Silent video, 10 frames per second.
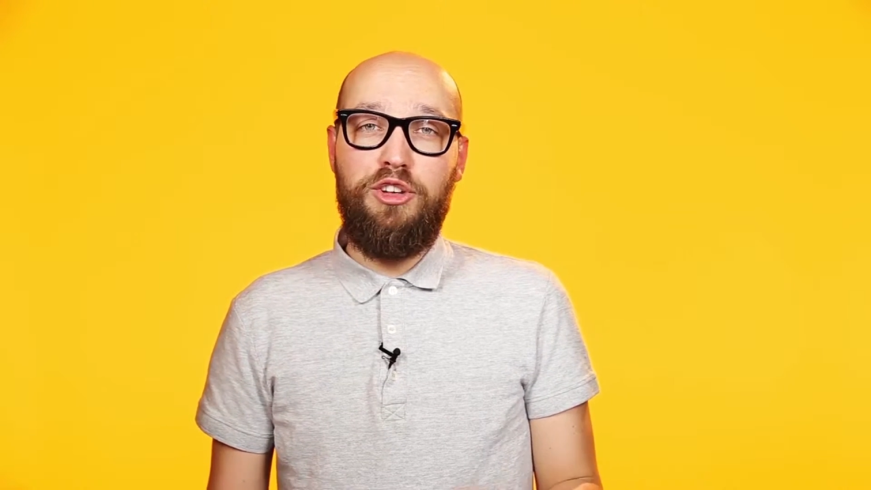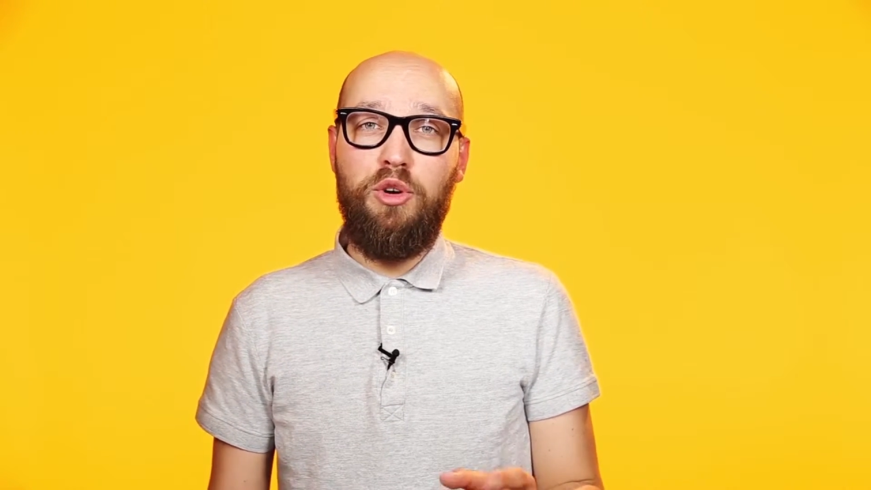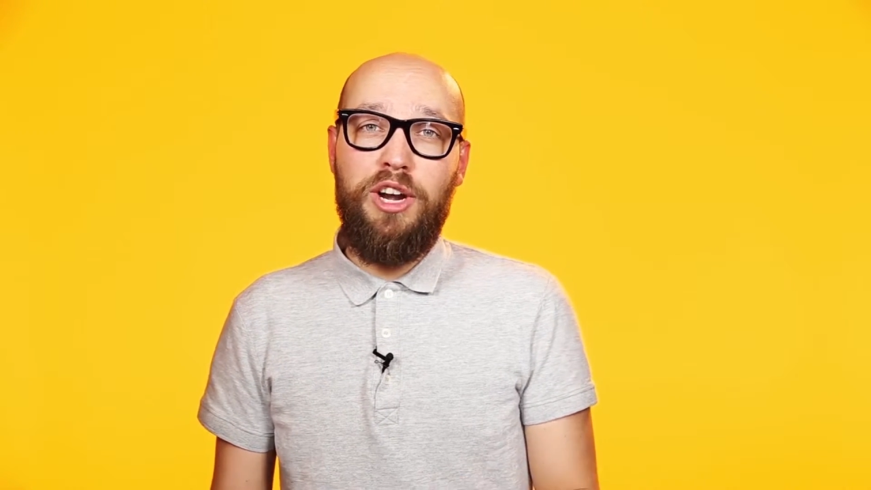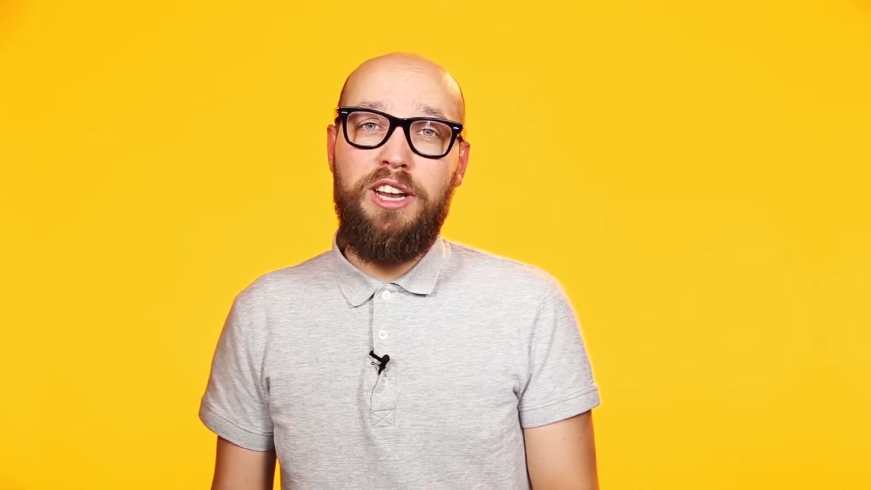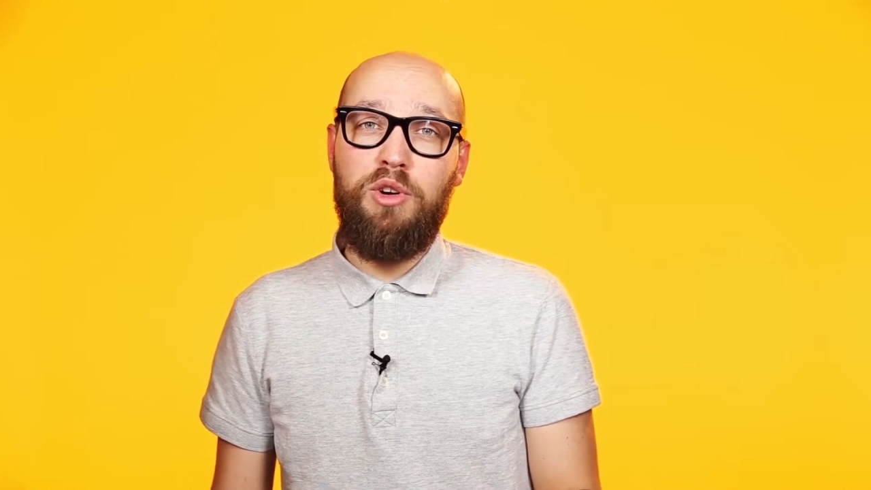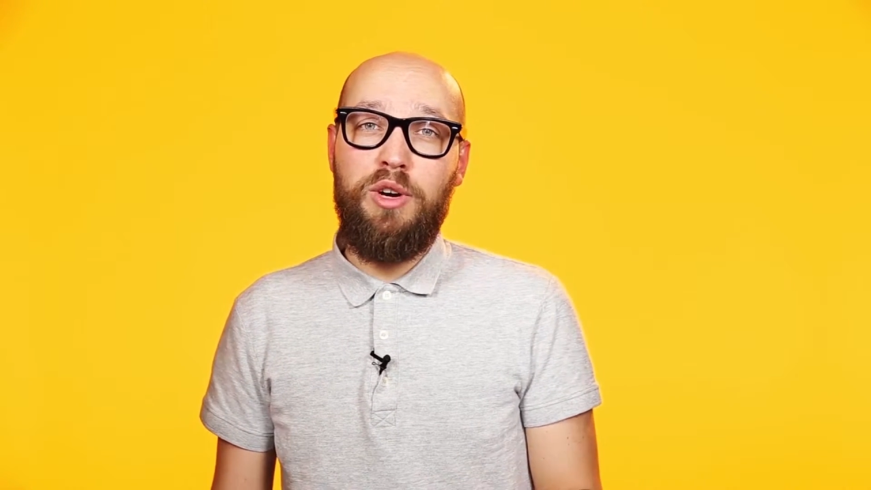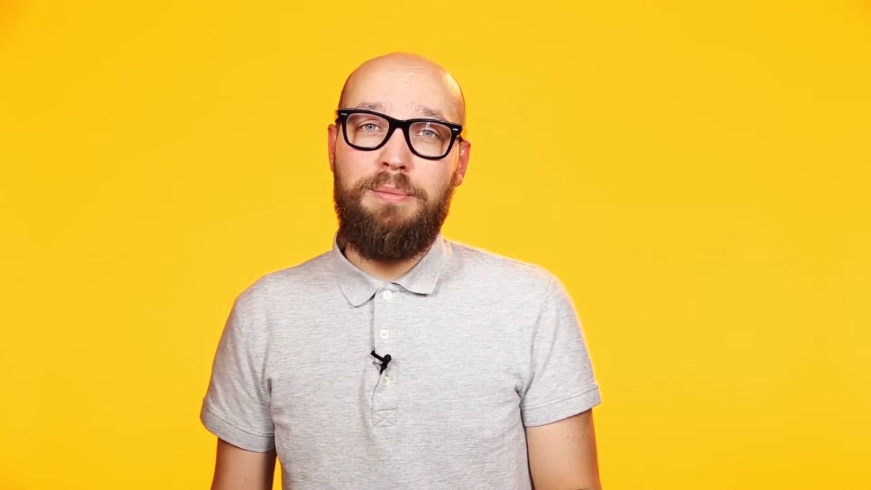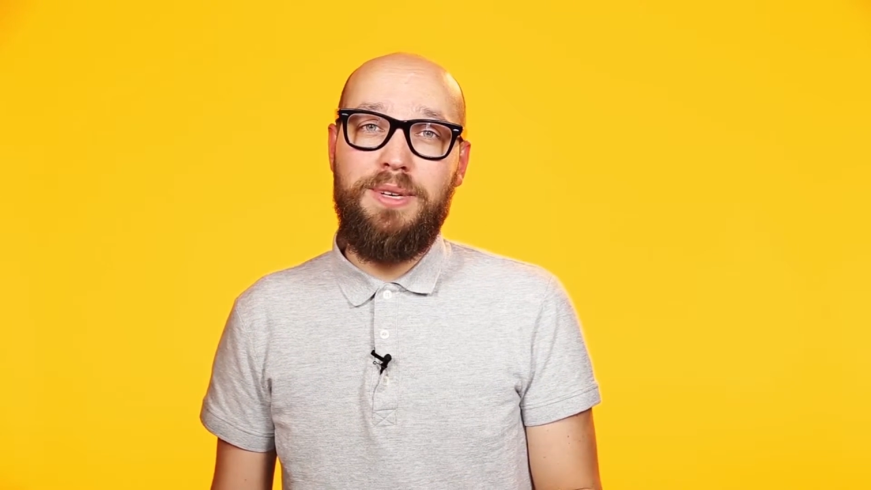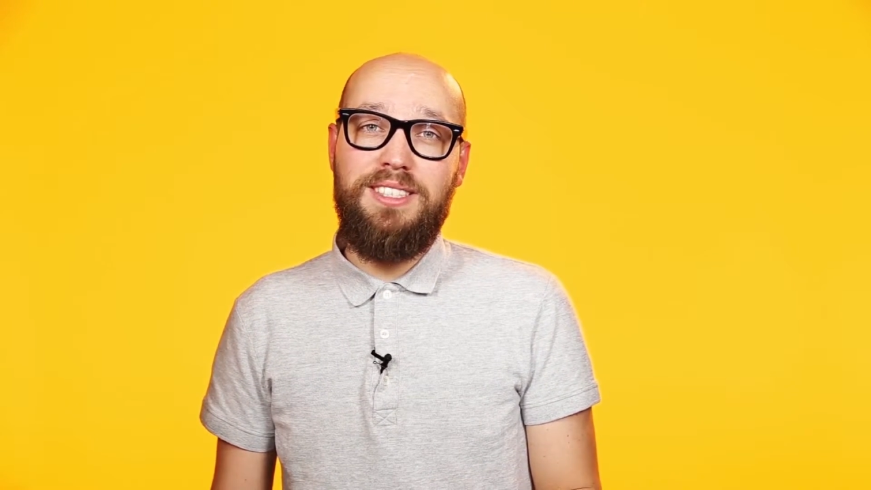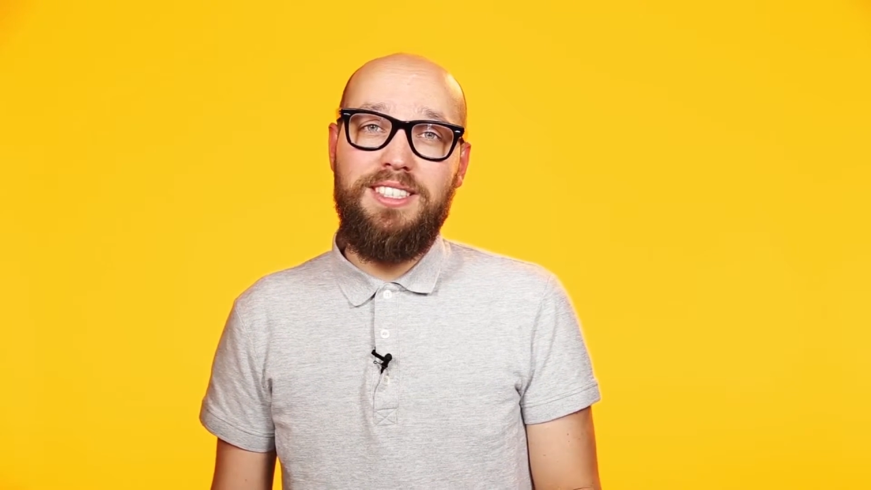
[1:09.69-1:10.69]
your
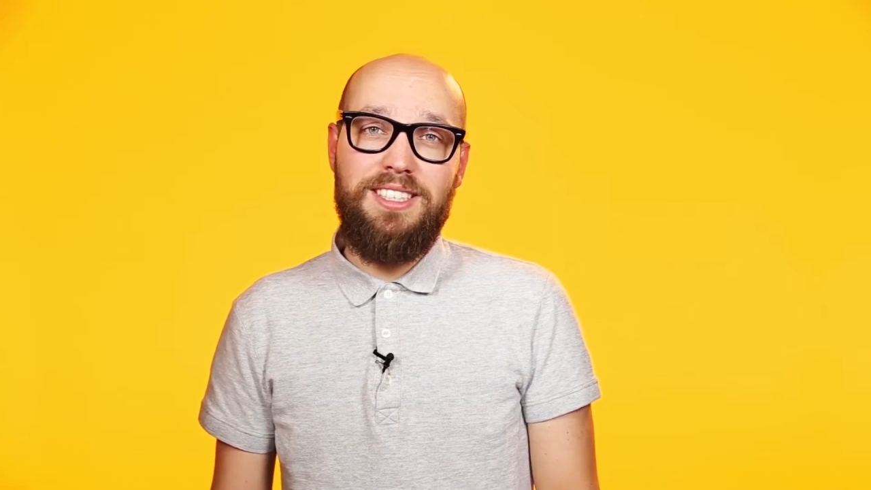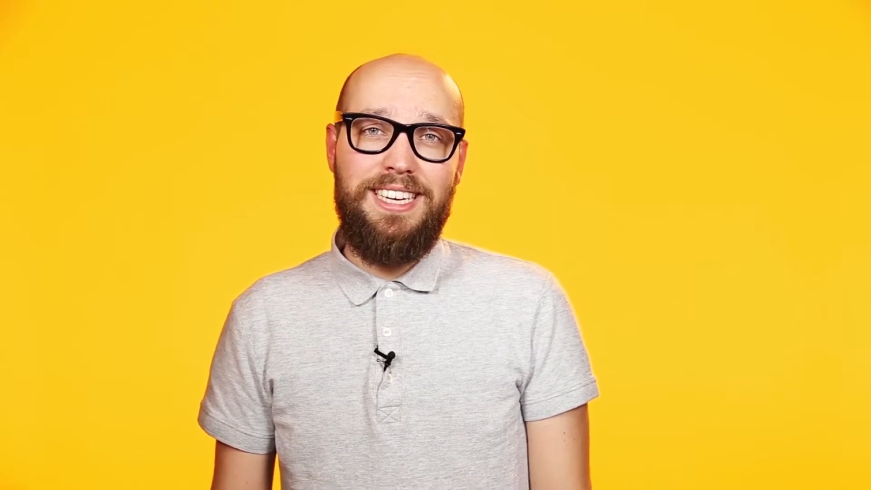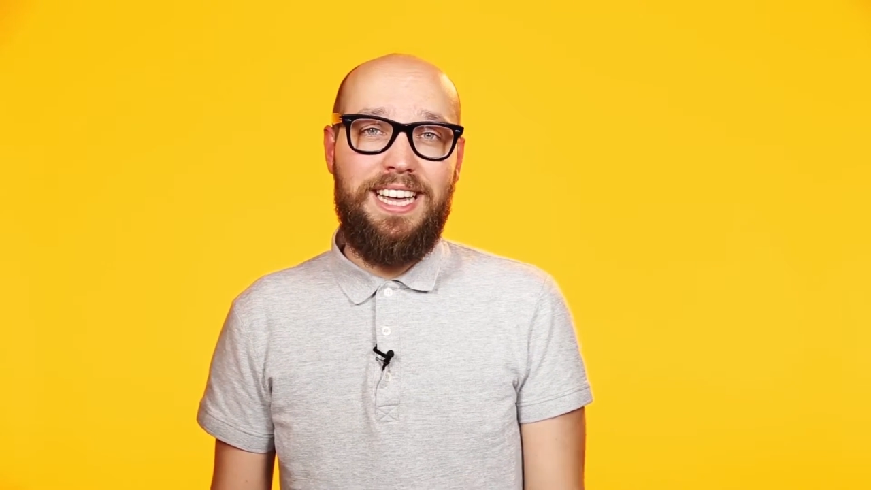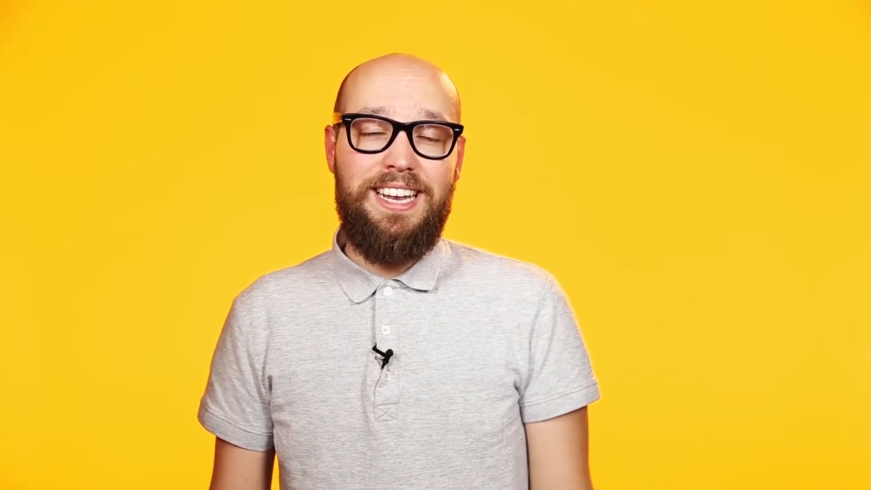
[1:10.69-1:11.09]
heroic business